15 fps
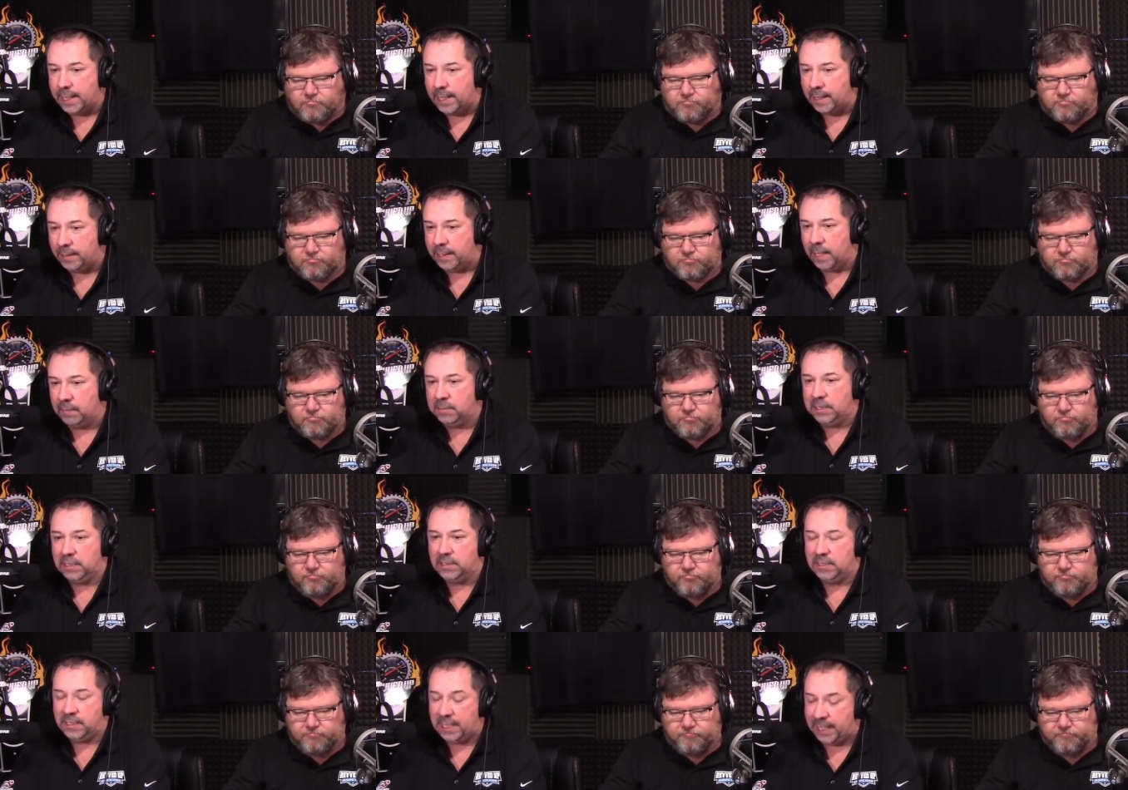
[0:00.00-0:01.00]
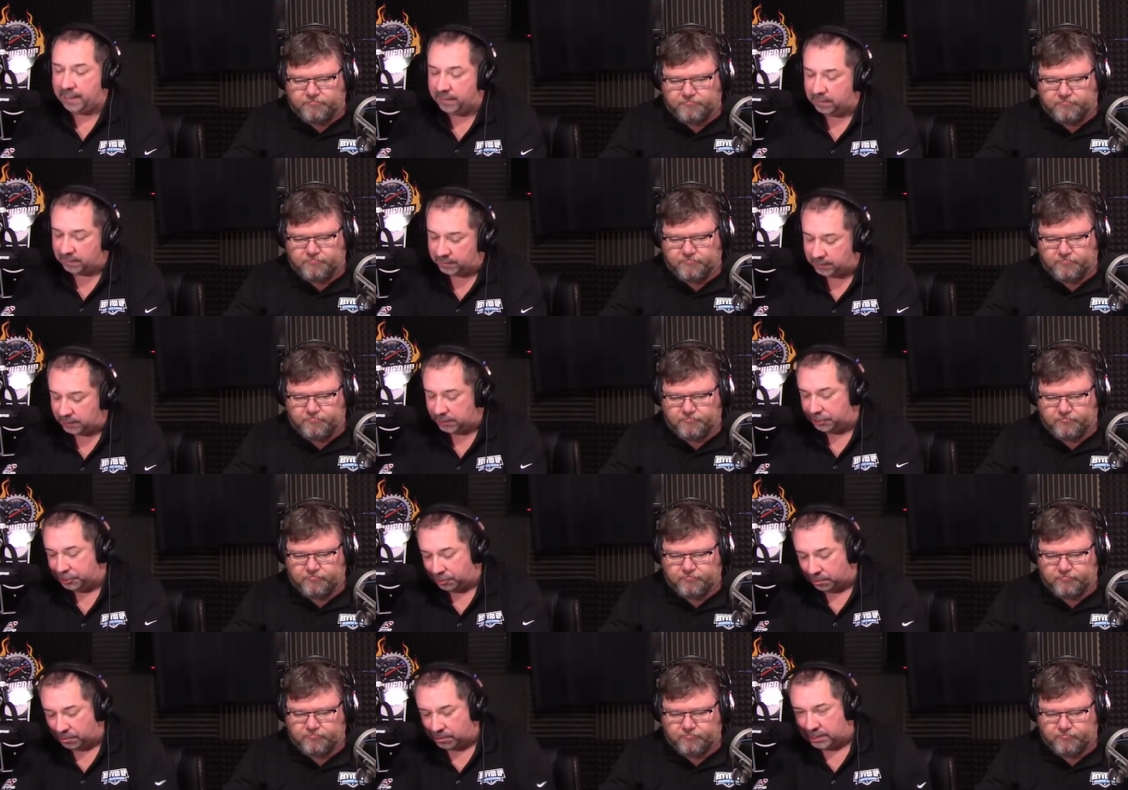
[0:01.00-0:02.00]
Speaker 1: out. I was in sandals and
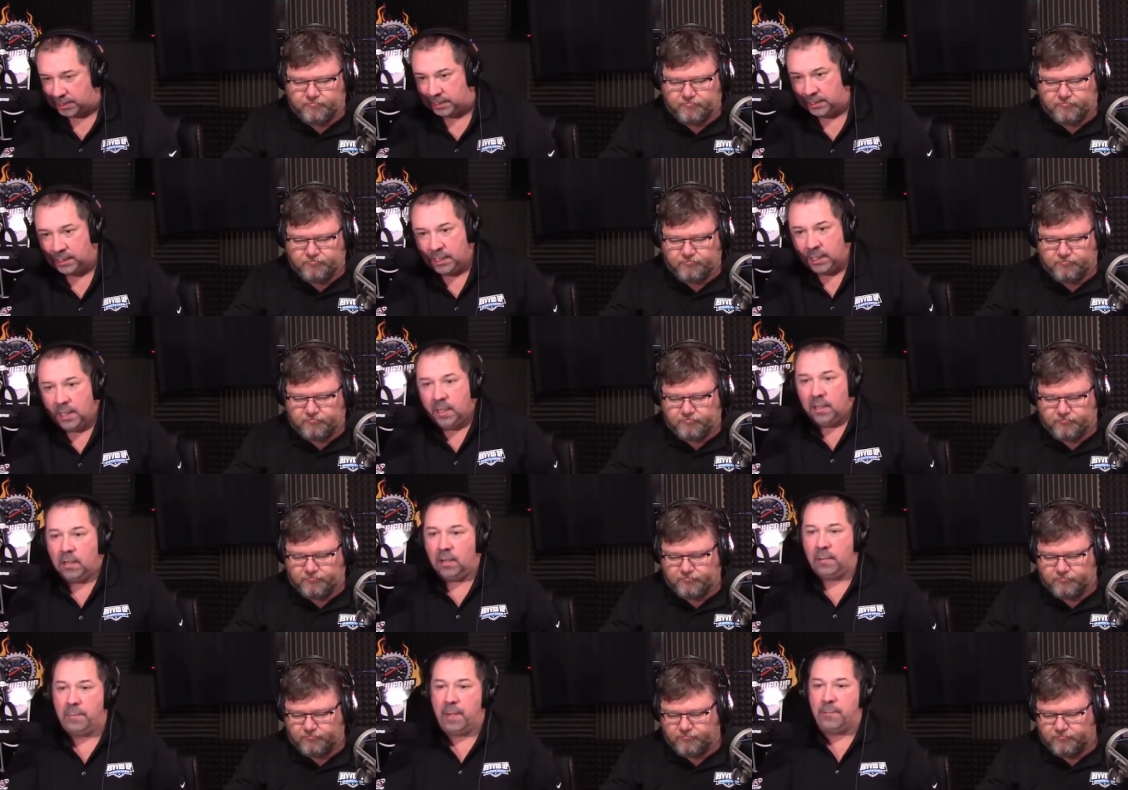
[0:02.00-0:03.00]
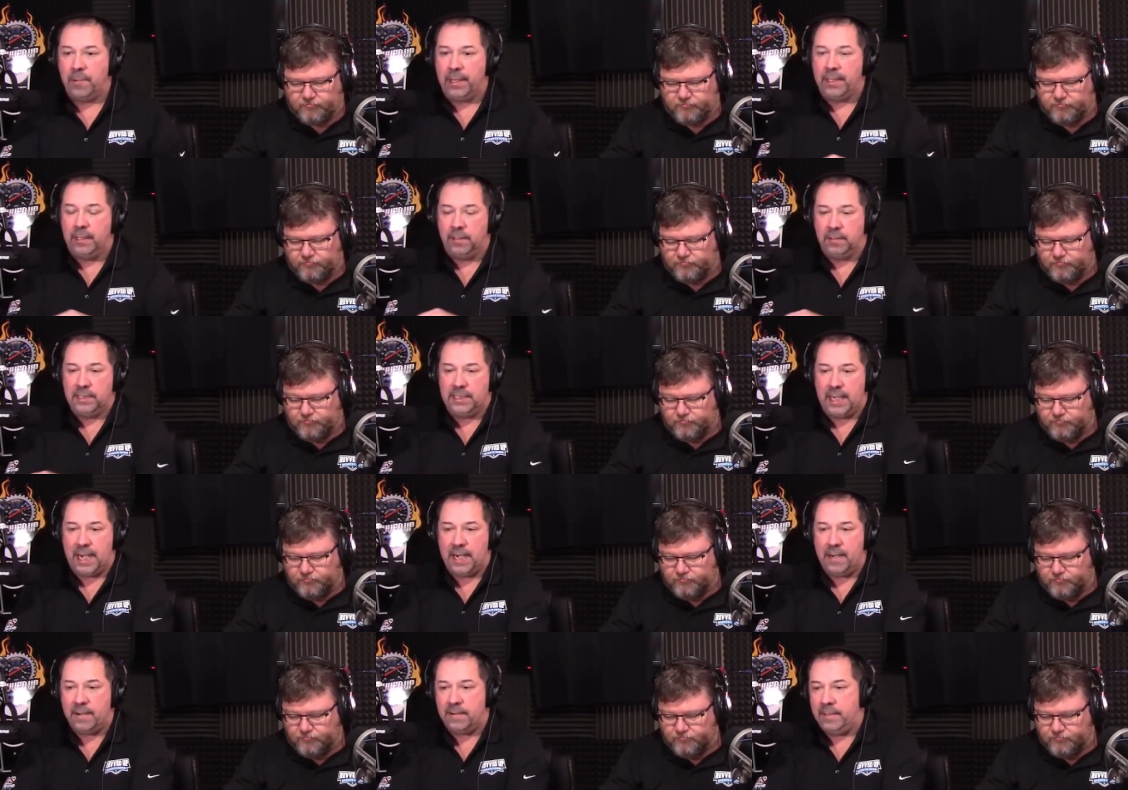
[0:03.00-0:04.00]
shorts and all my regular
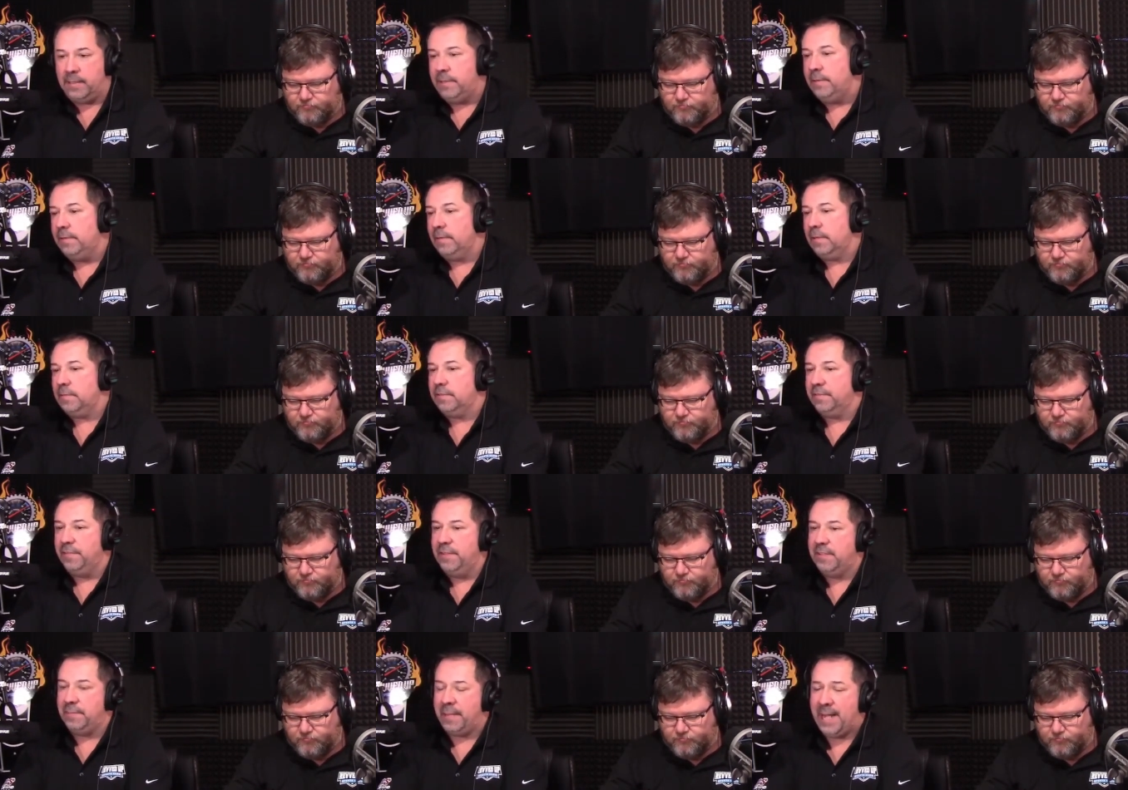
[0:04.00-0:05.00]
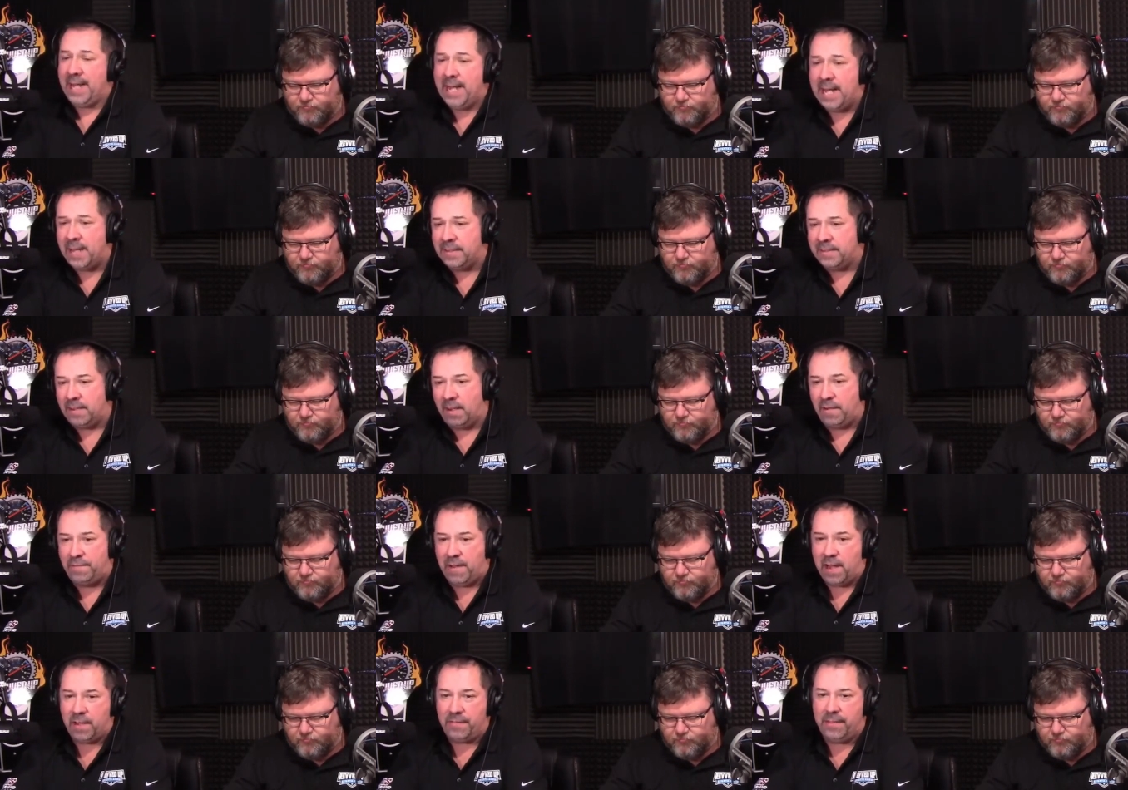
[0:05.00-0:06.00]
attire. And dude, I was freezing my ass off
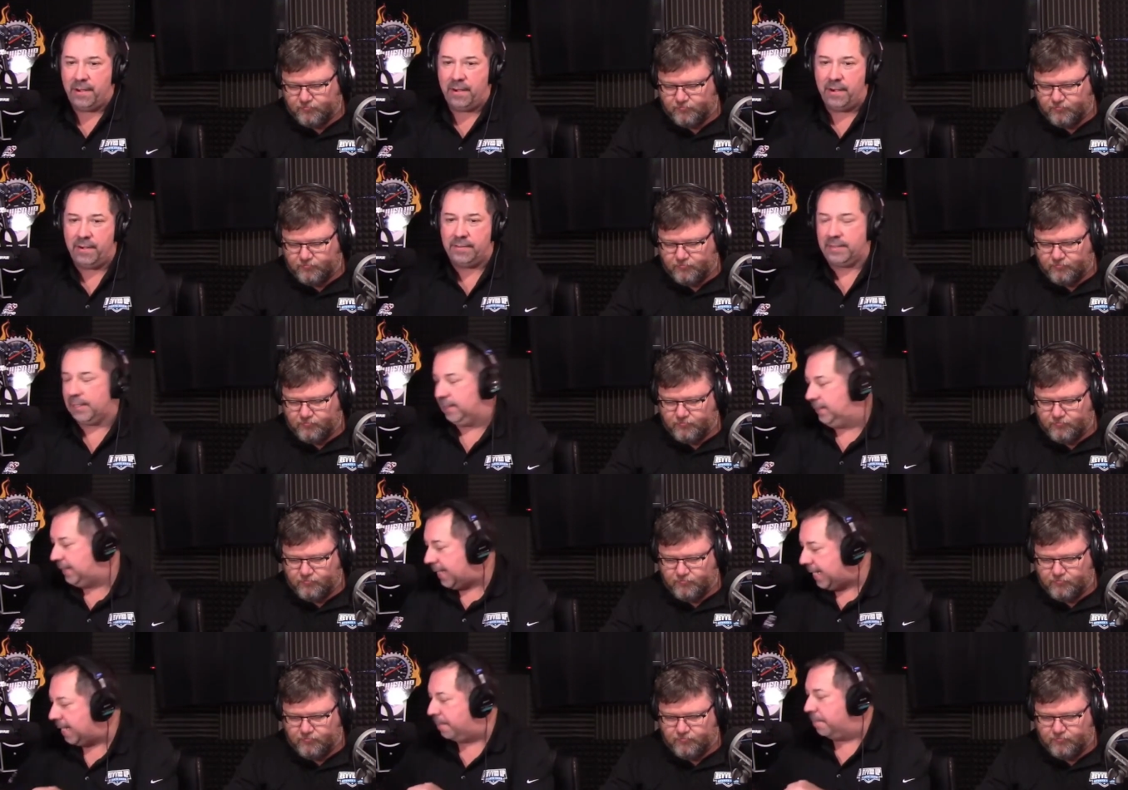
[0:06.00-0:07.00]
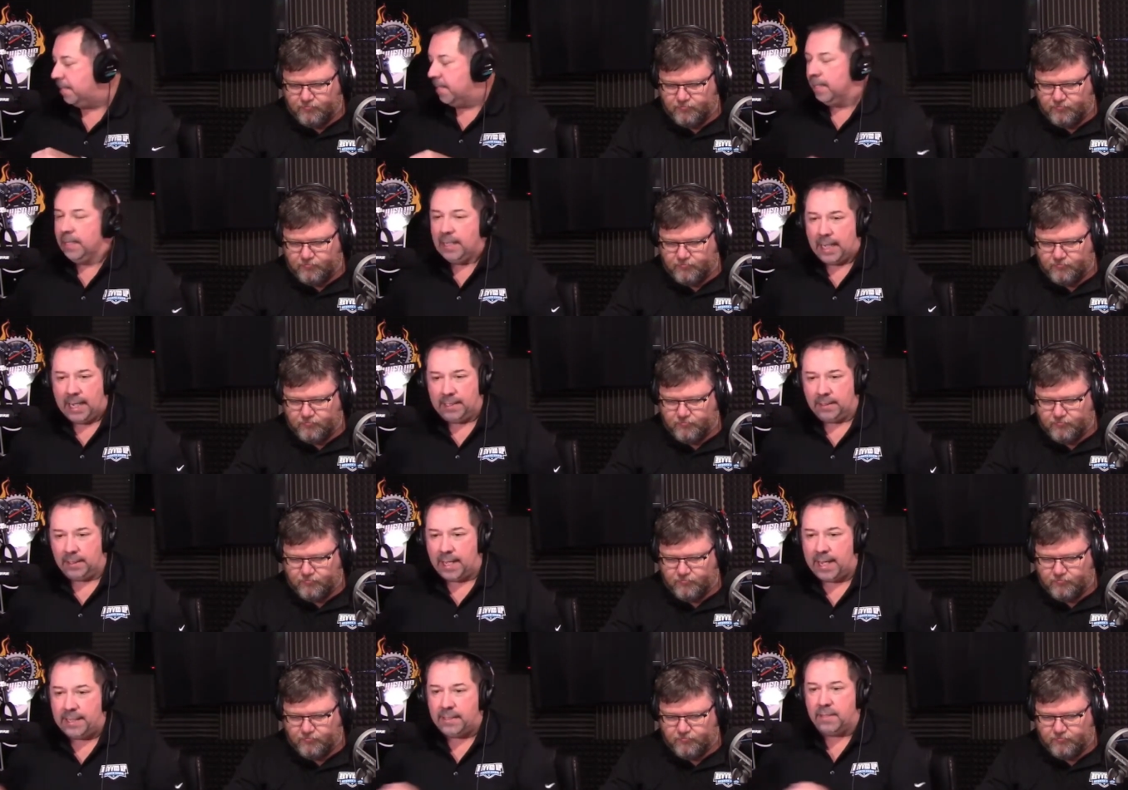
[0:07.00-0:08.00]
out there. It's like, damn, I
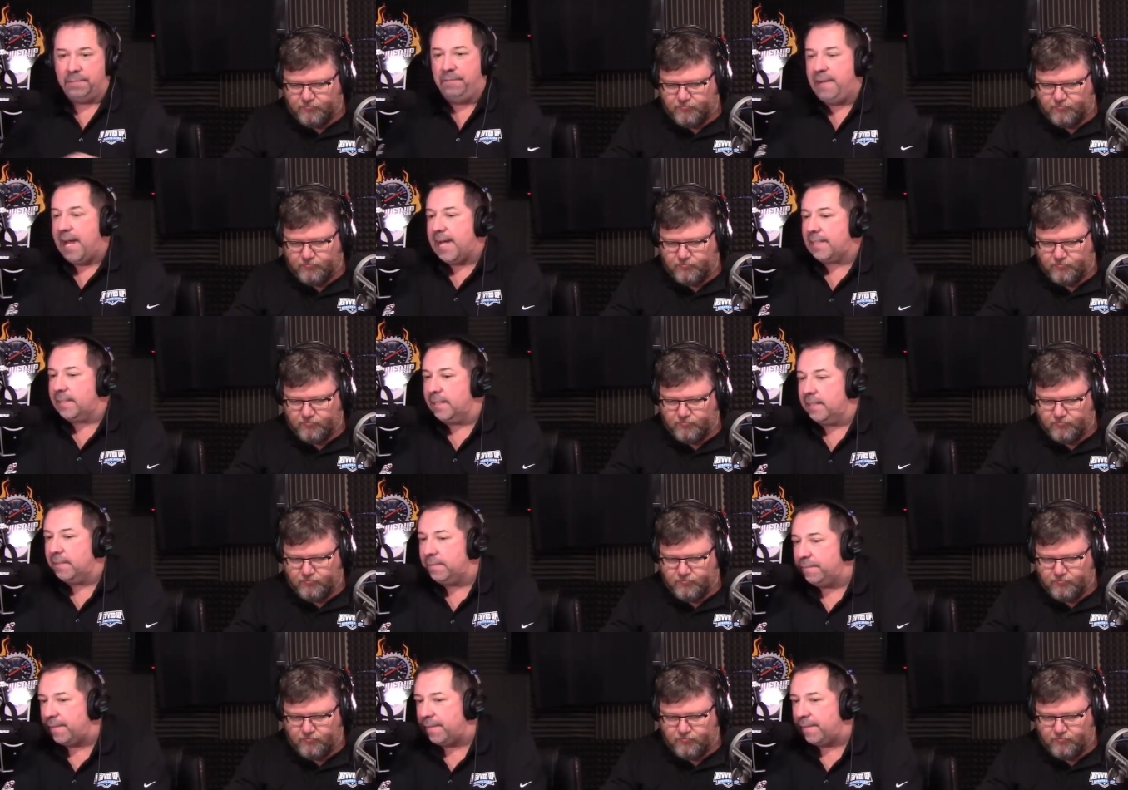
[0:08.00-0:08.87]
like the fact that it